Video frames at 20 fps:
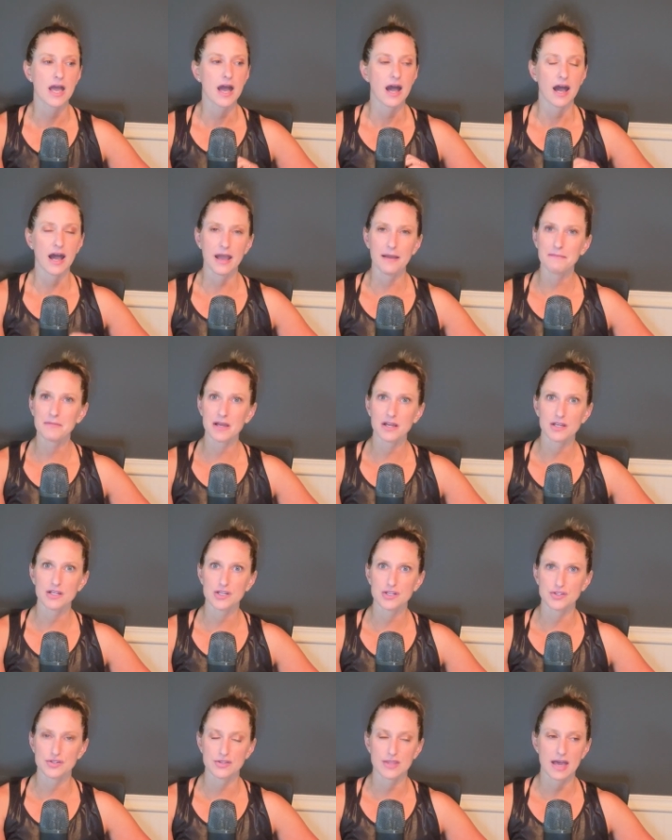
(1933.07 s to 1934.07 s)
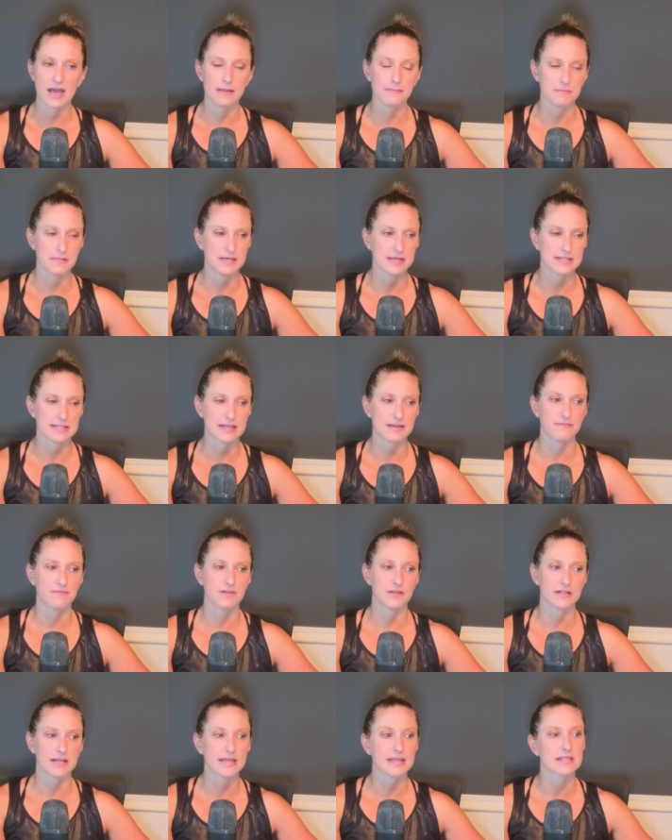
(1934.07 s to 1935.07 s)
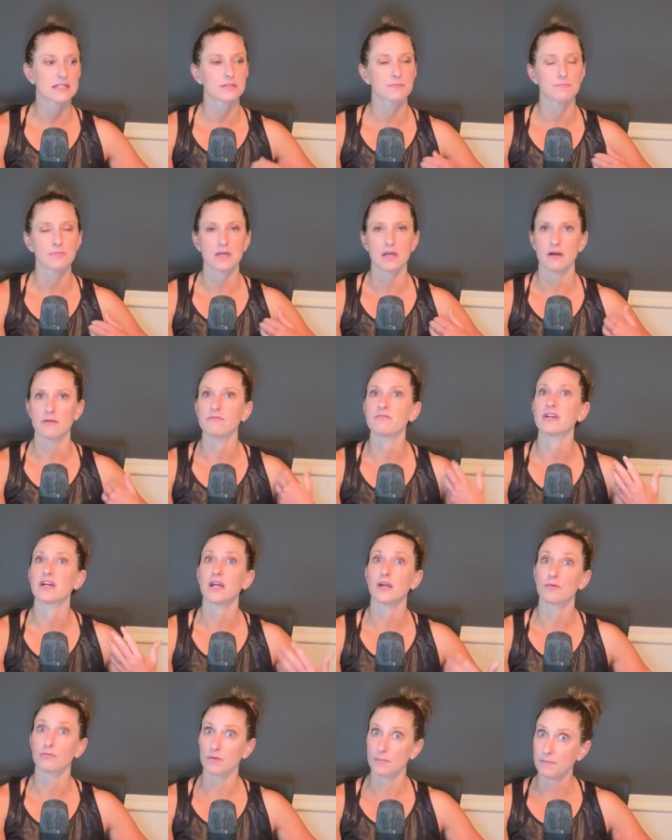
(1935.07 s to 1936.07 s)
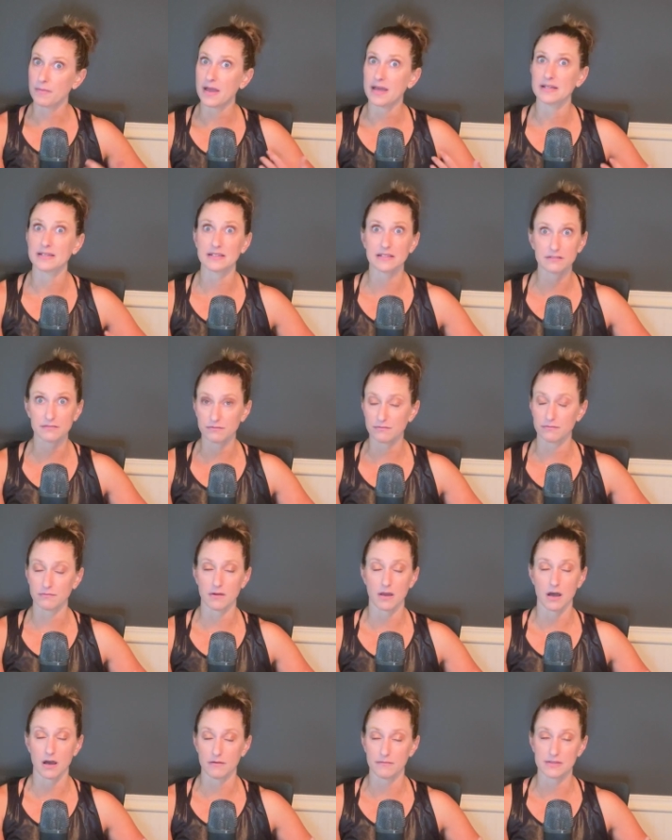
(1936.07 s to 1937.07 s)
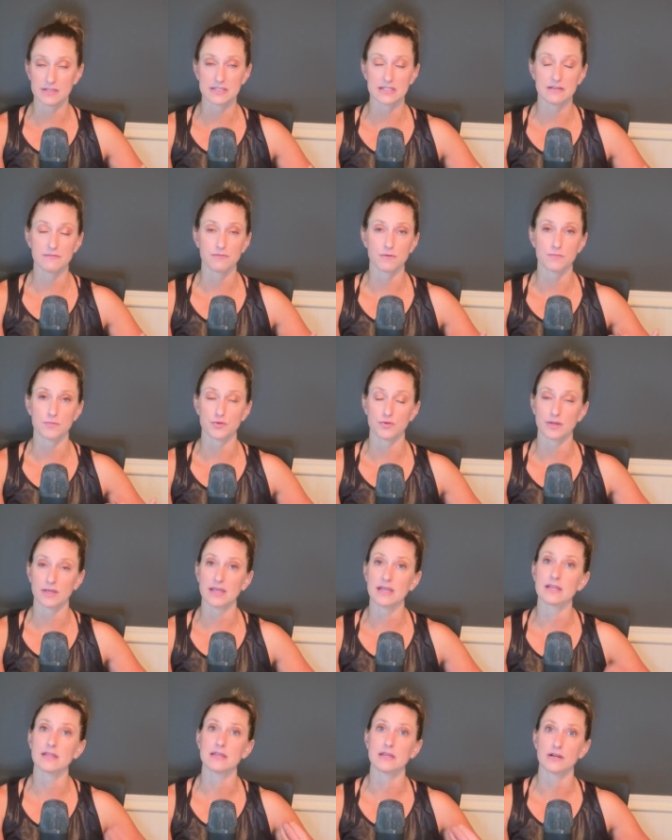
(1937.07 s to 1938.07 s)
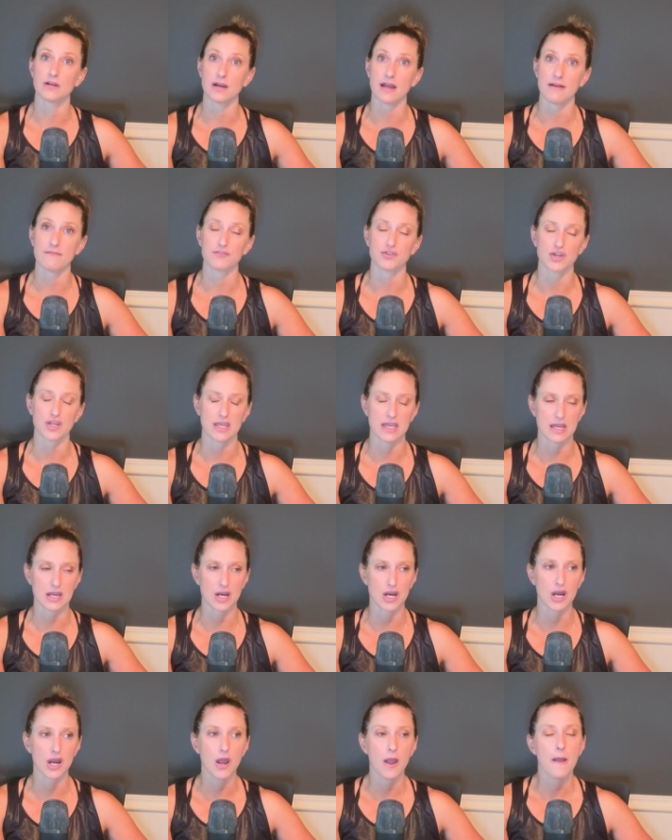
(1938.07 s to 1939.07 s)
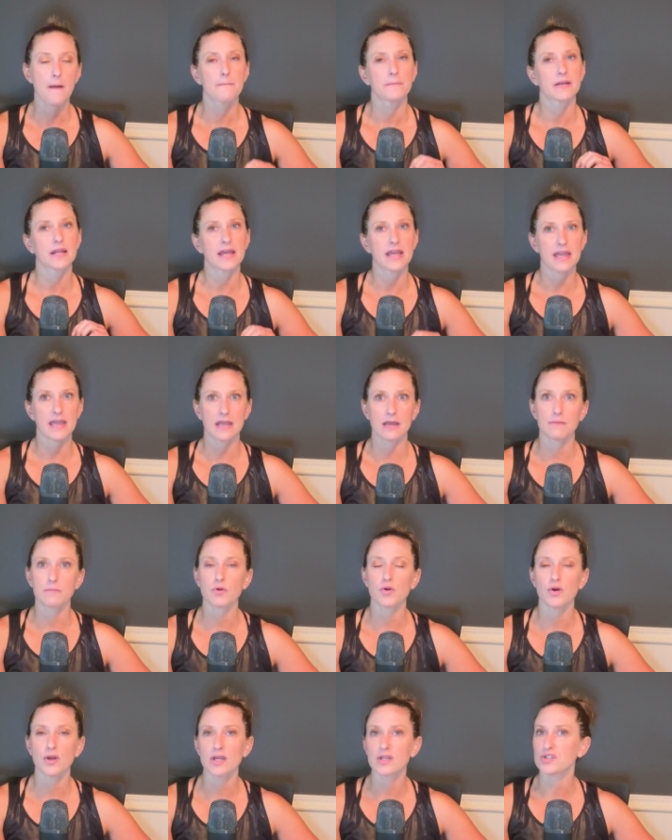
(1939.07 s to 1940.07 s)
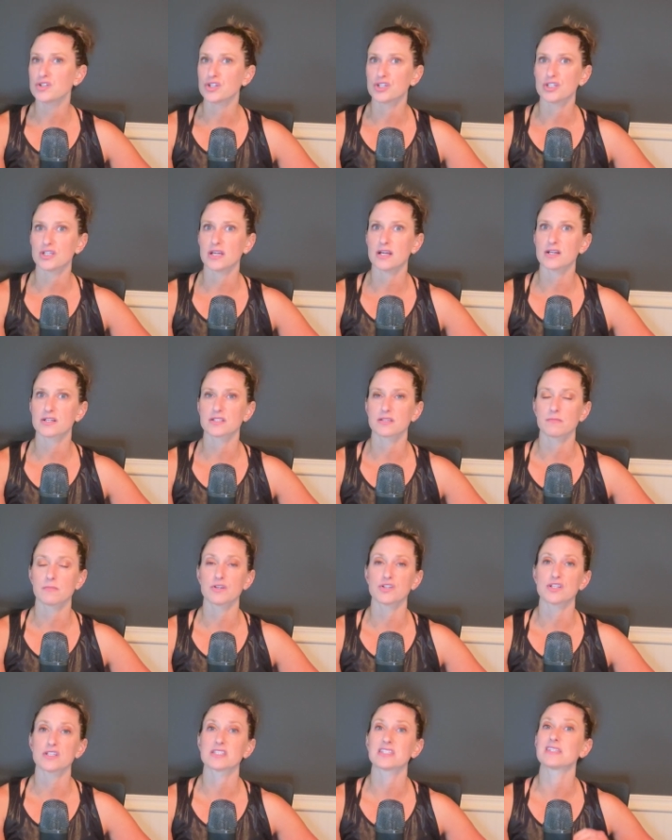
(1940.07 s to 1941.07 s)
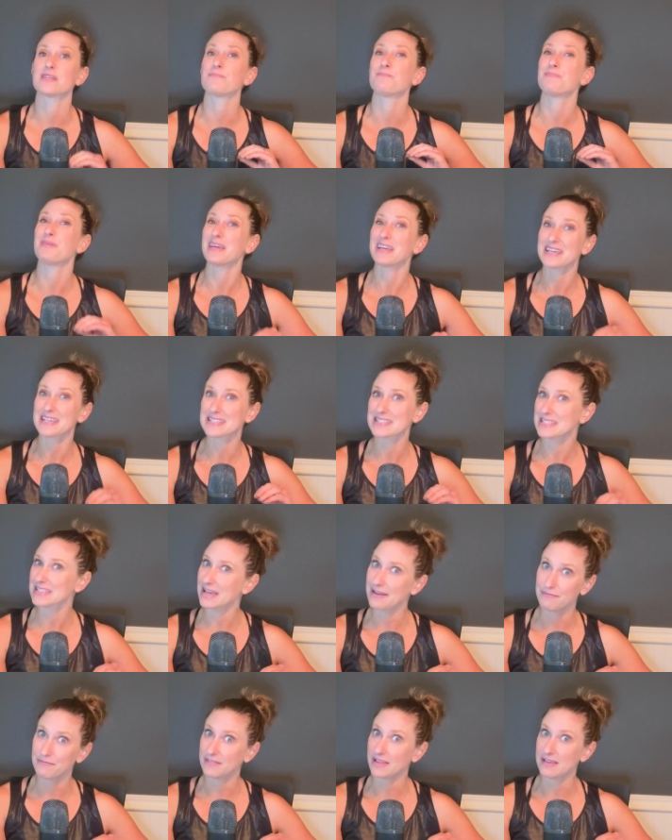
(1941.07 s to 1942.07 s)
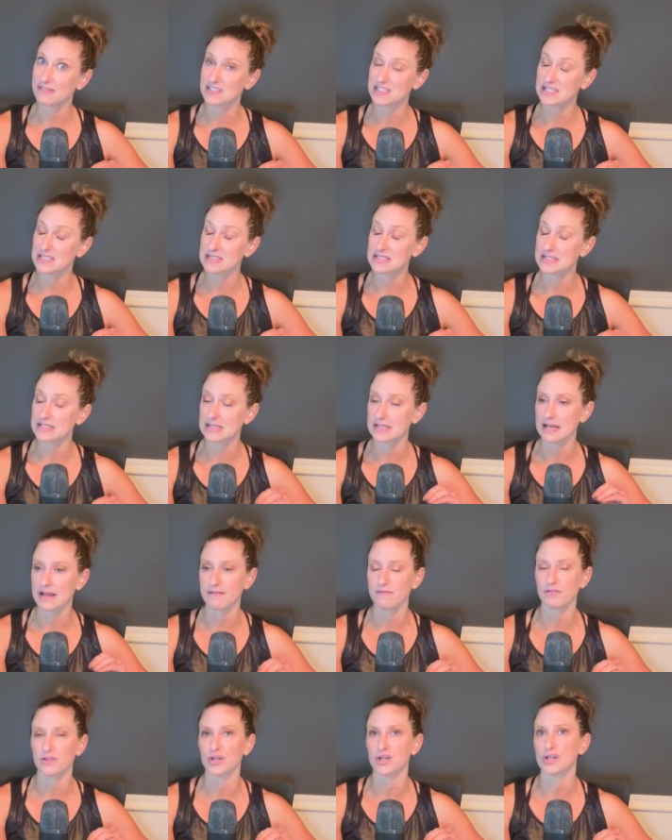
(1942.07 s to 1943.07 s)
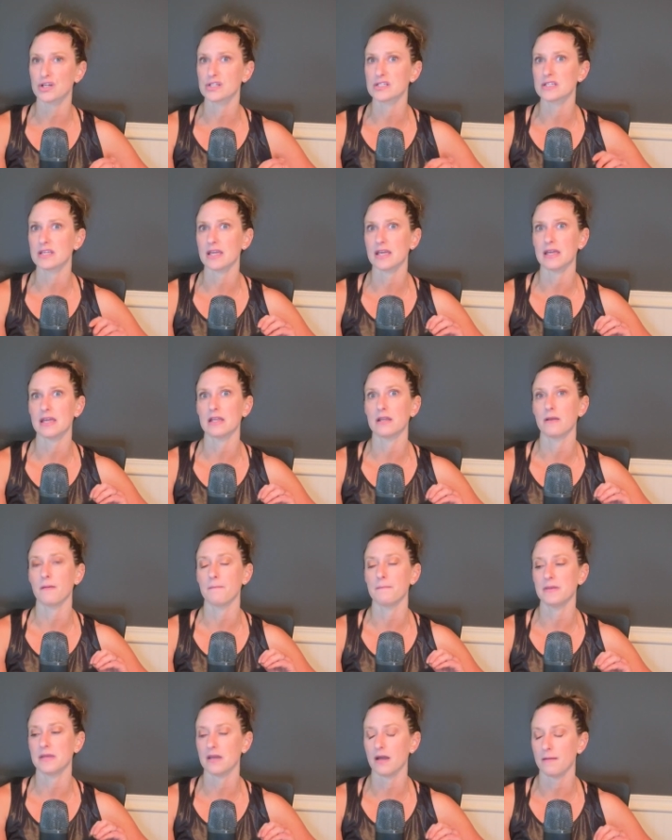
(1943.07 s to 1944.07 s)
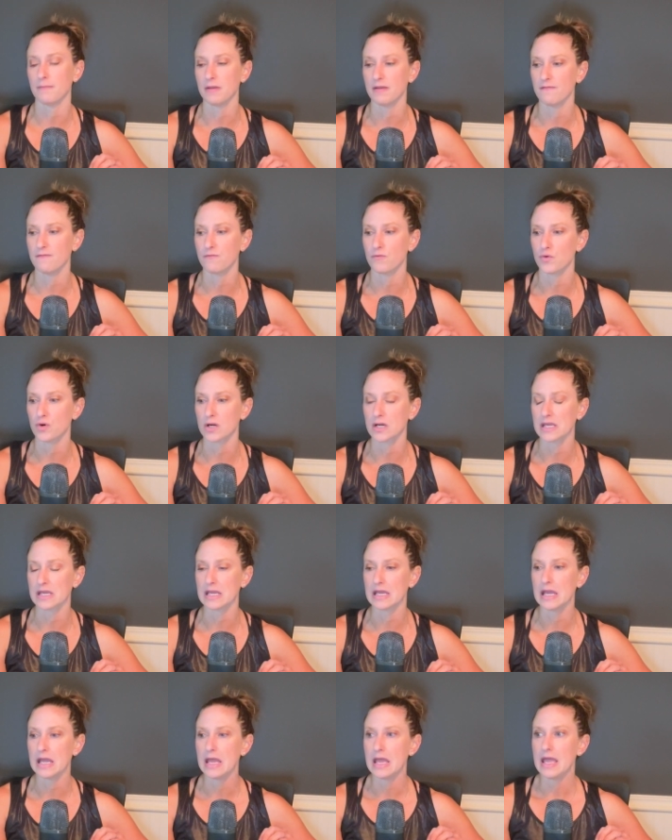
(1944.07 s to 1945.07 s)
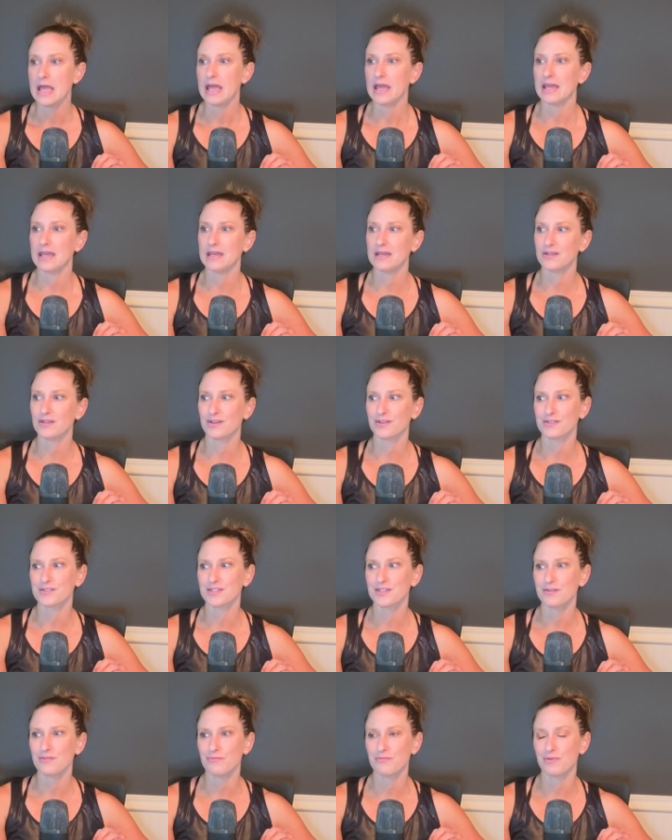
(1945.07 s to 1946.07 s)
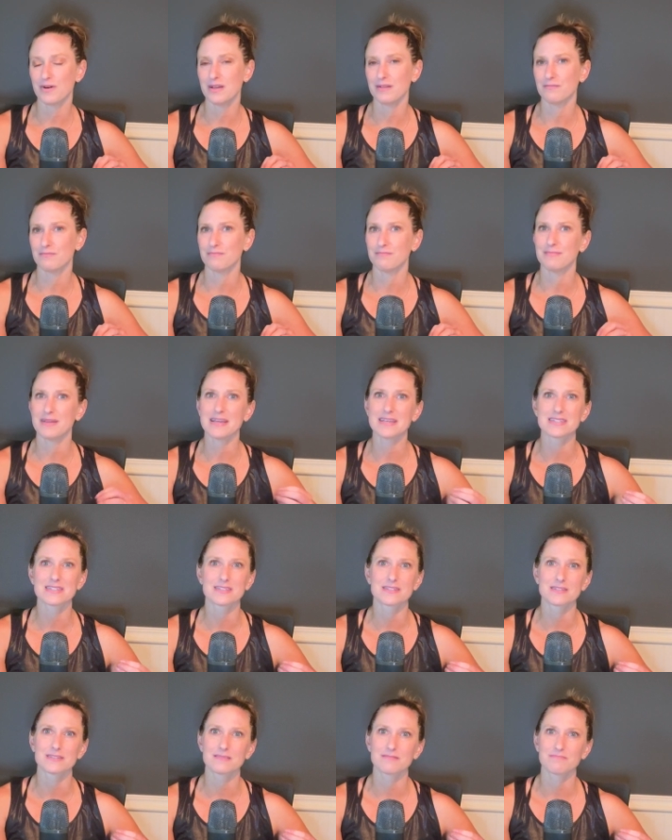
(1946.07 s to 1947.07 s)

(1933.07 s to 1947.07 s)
I'm not going to do that because I feel like it's become very repetitive, obviously, from doing it year after year. But I am going to share some of just the biggest life lessons that I've learned in becoming 40 and also what makes